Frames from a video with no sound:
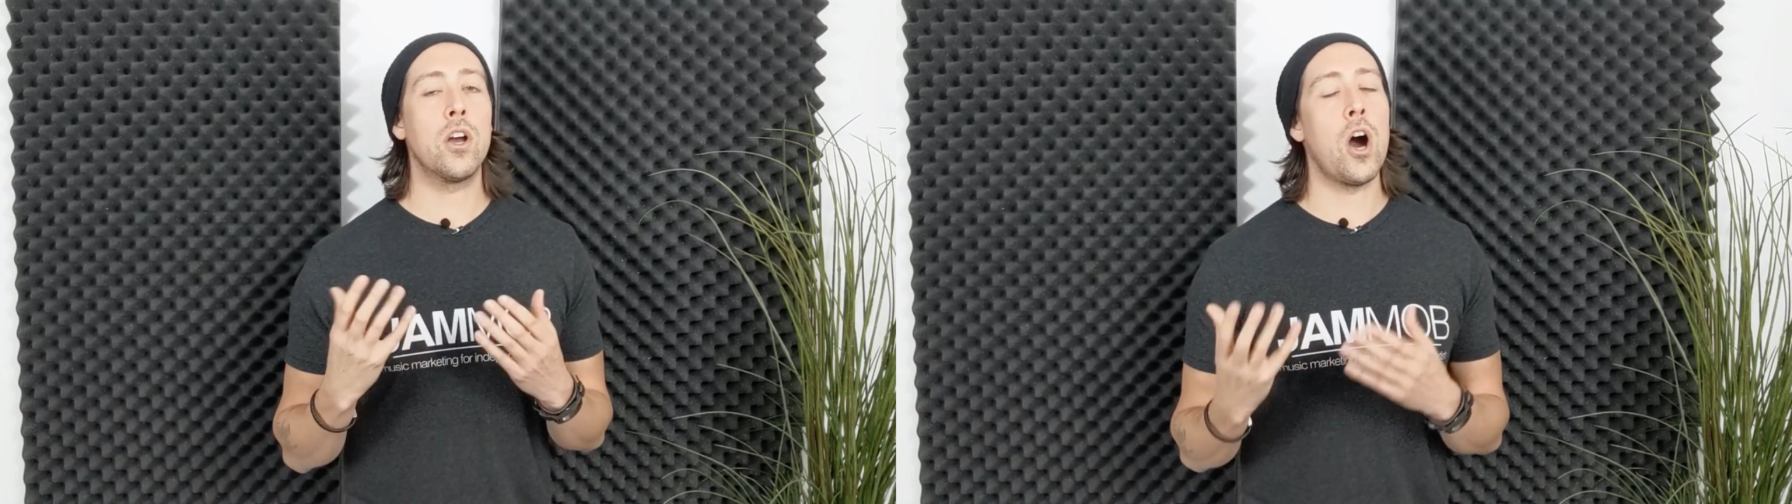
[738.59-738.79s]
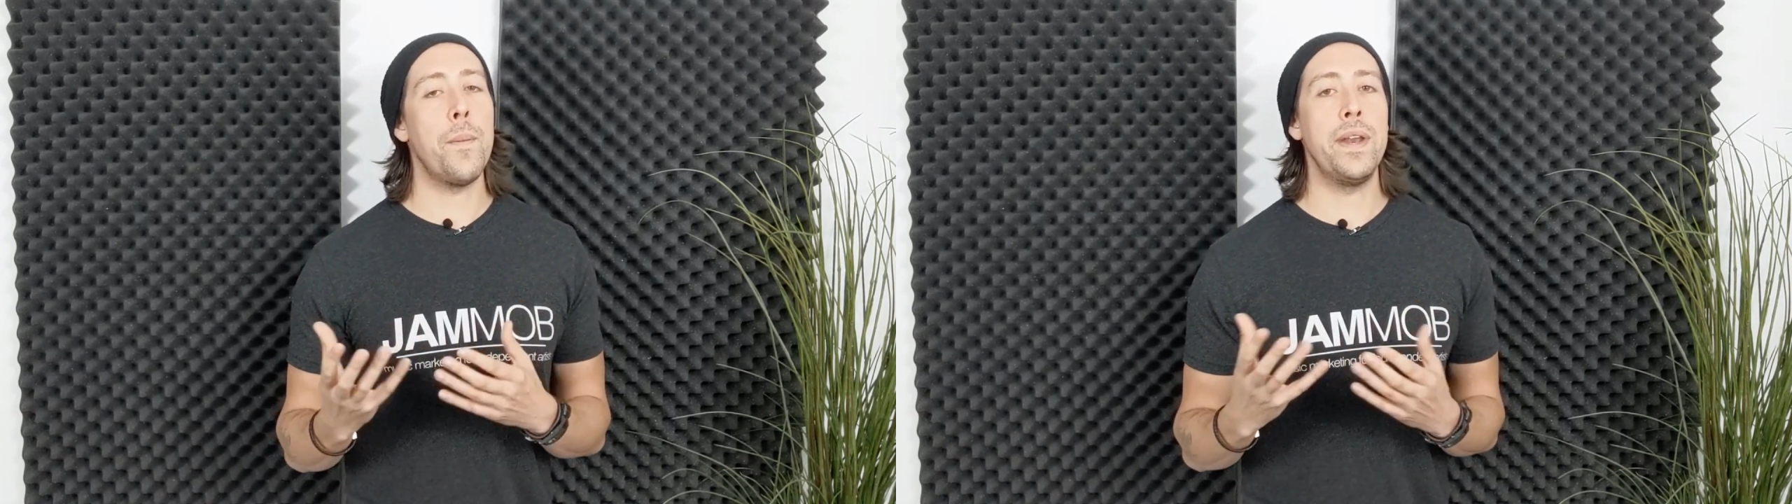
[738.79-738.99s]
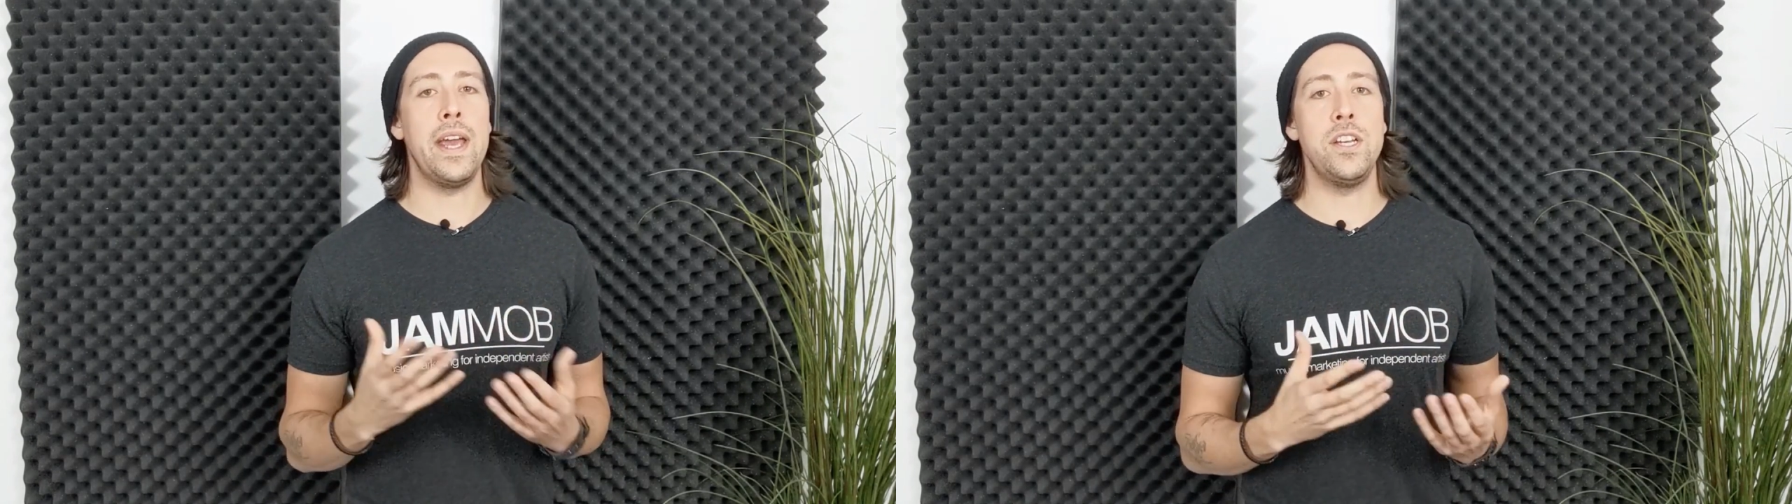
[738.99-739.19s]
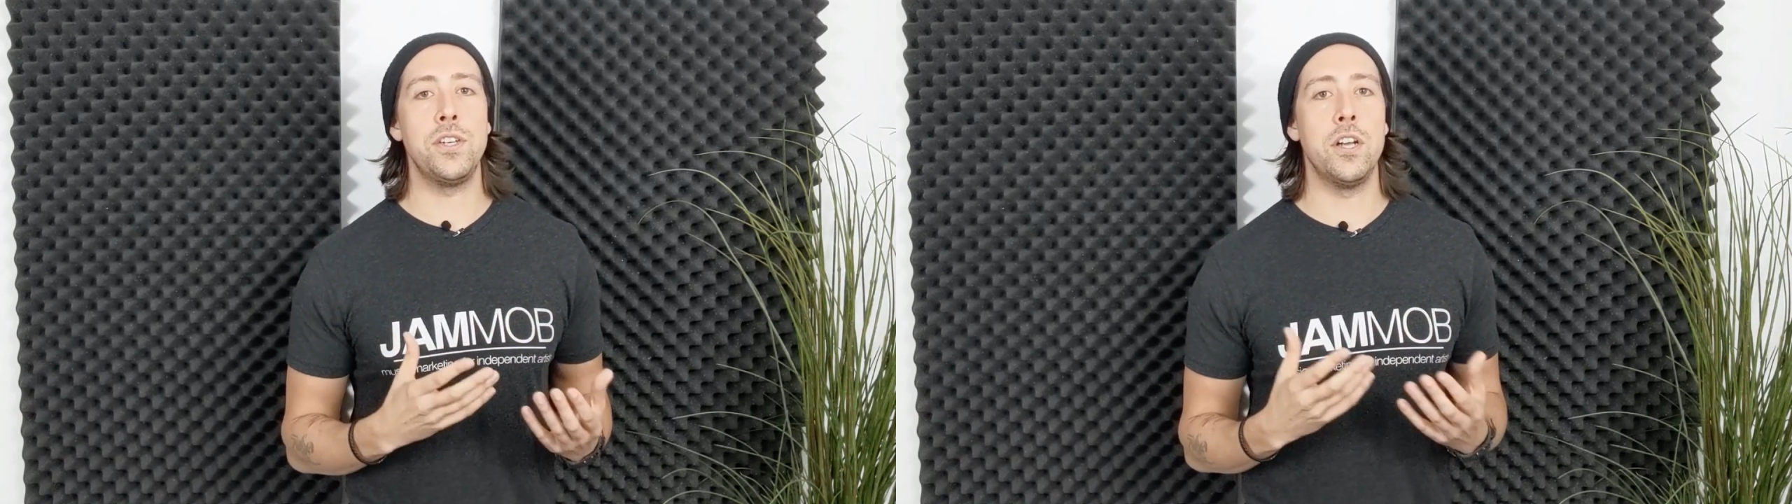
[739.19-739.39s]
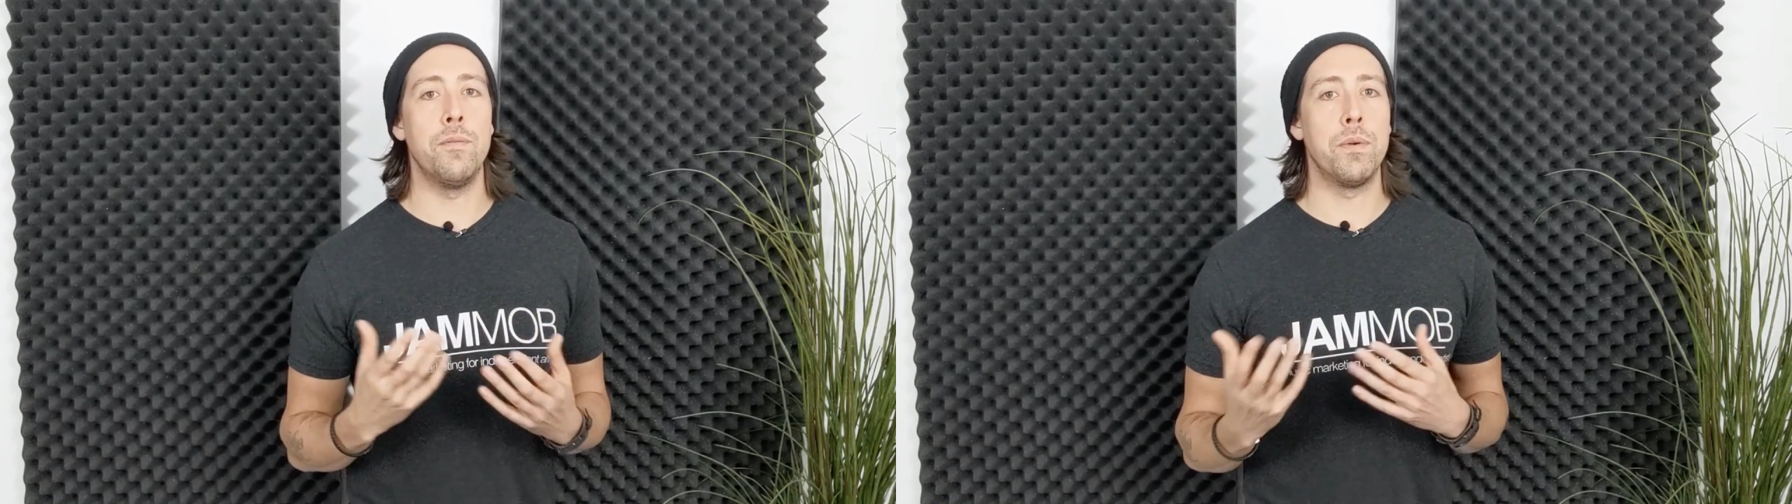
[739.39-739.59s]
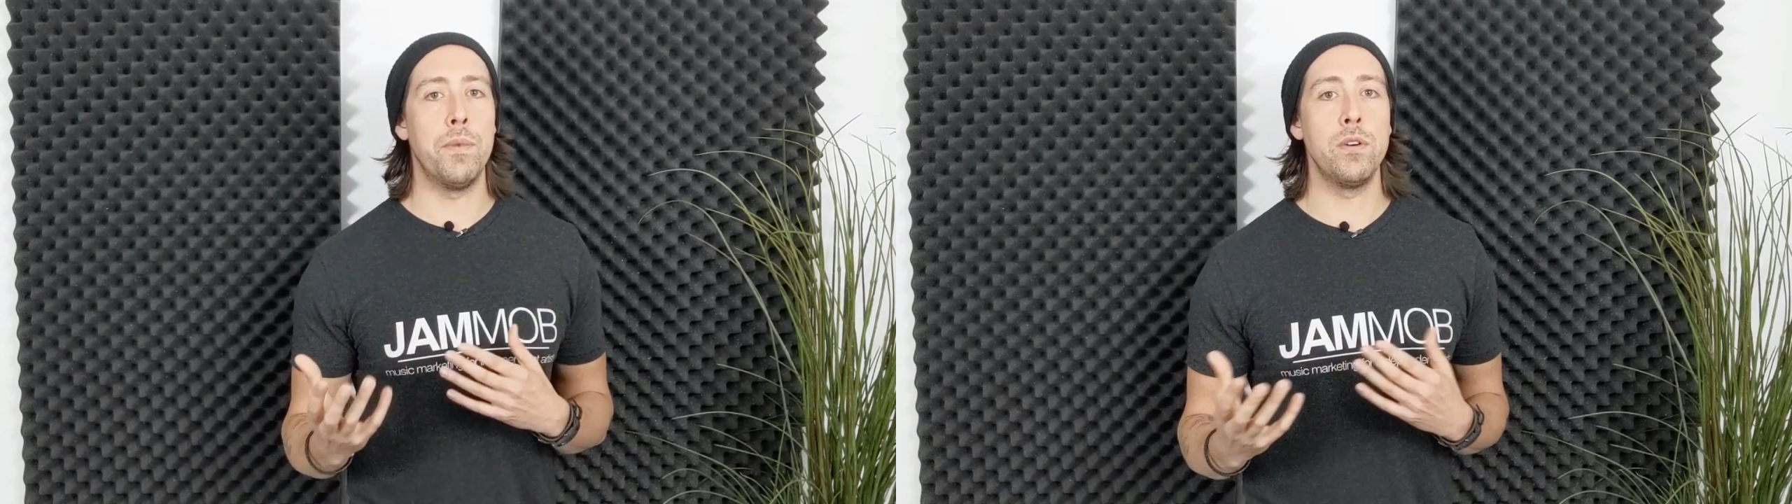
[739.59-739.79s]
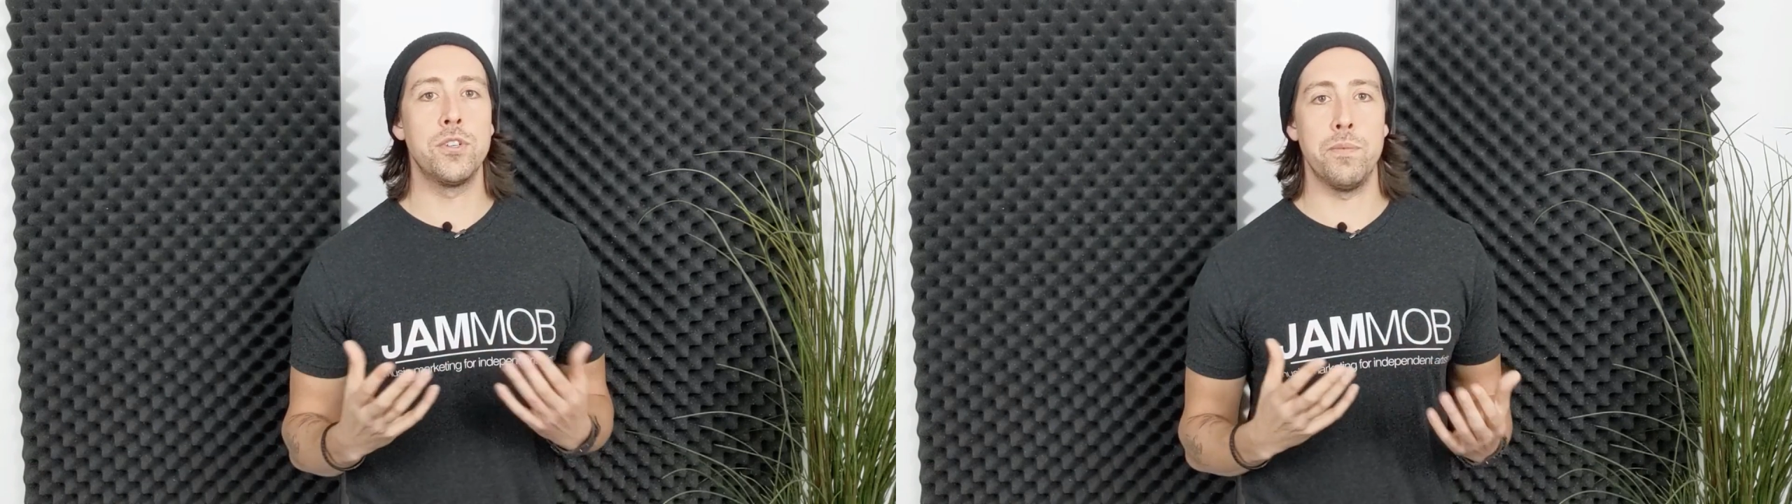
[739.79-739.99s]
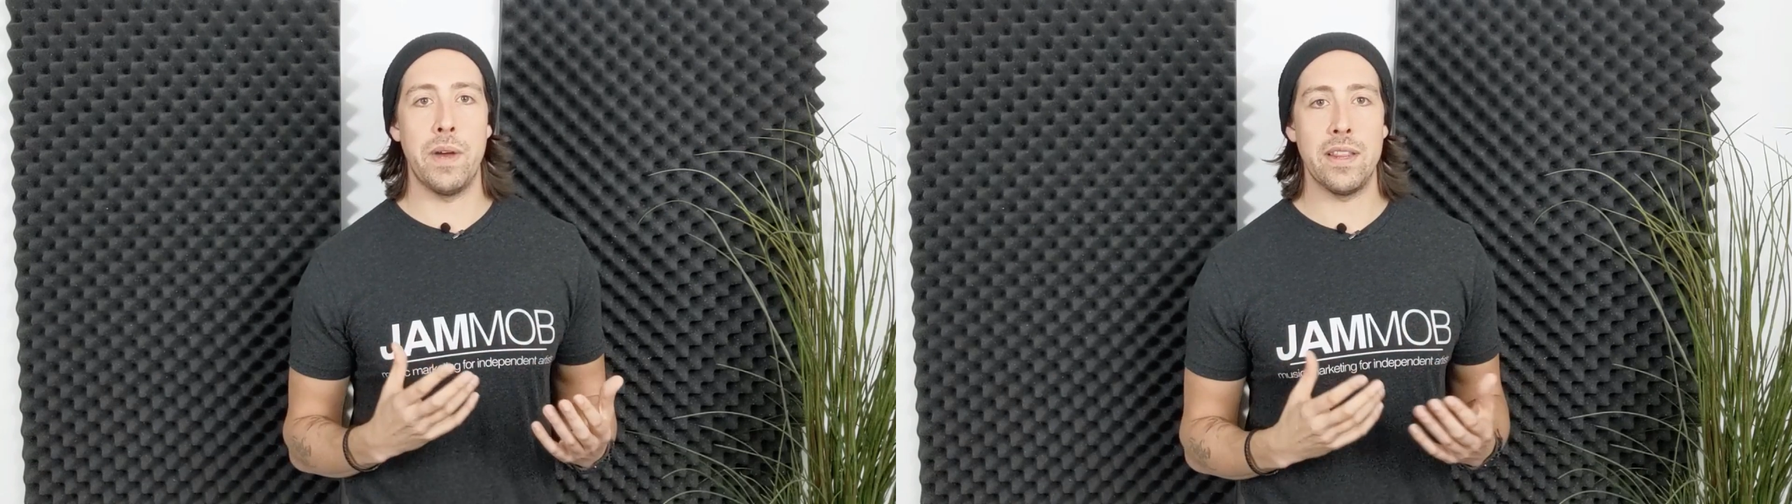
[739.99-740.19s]
a combination of
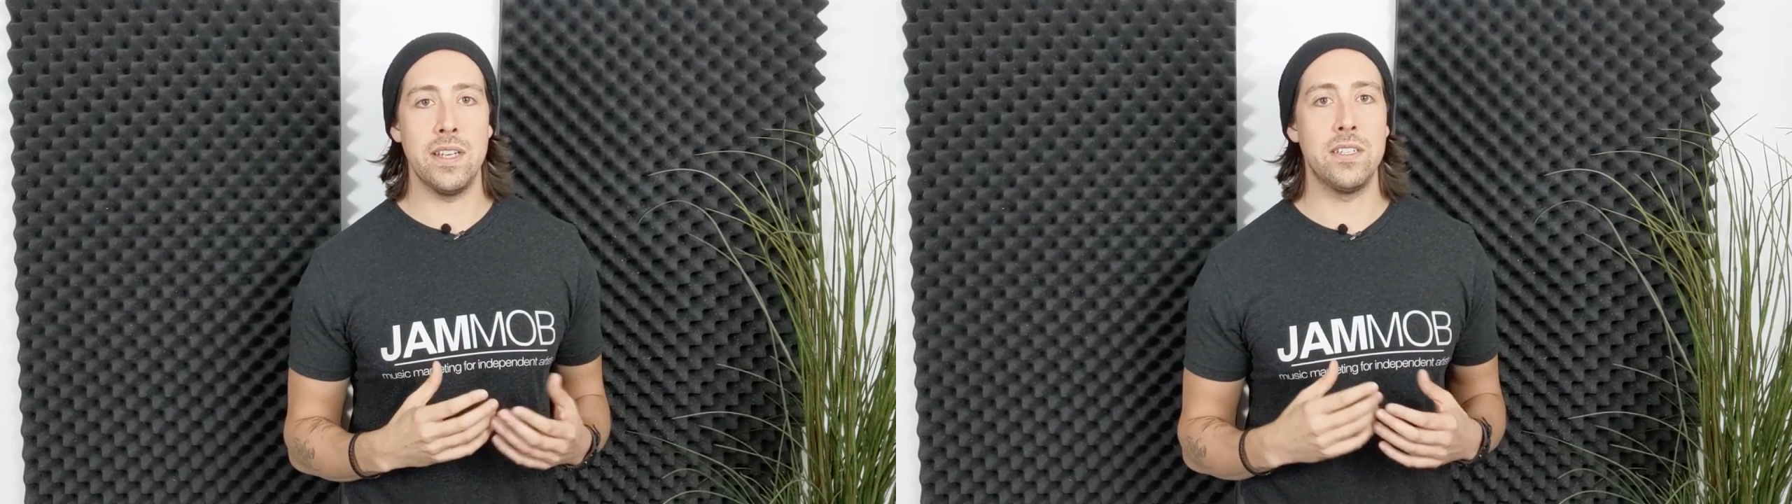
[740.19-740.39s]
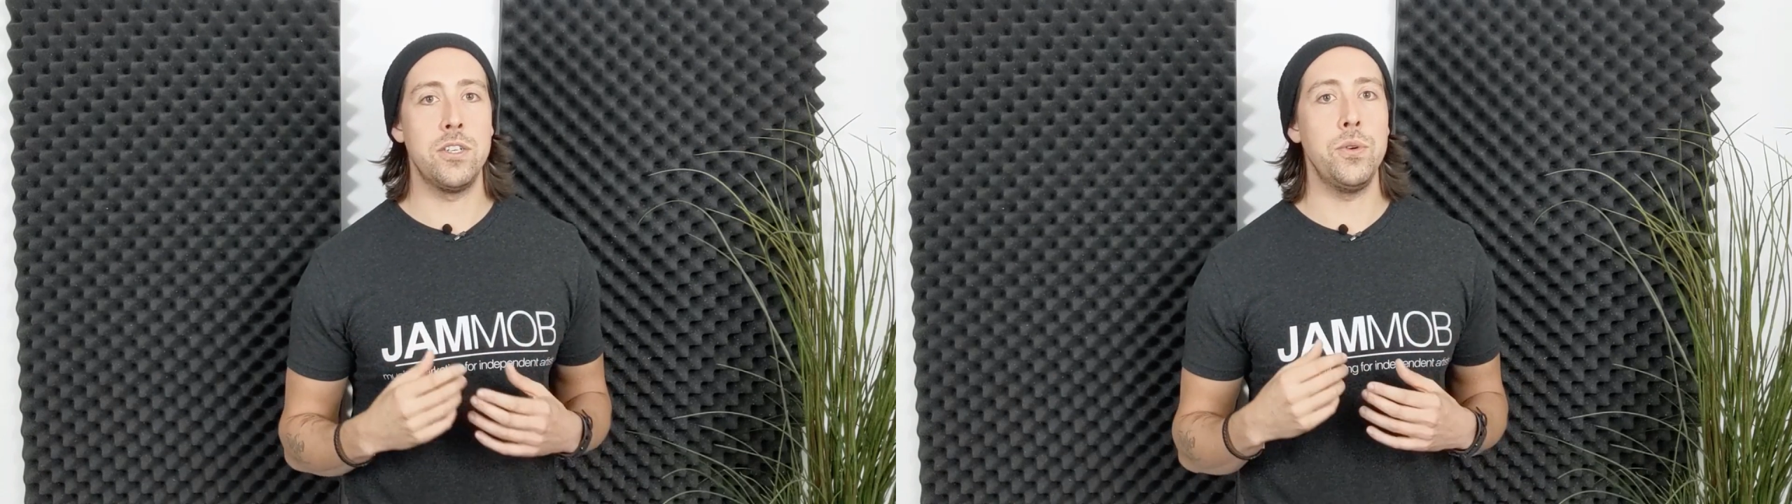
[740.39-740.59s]
promotional methods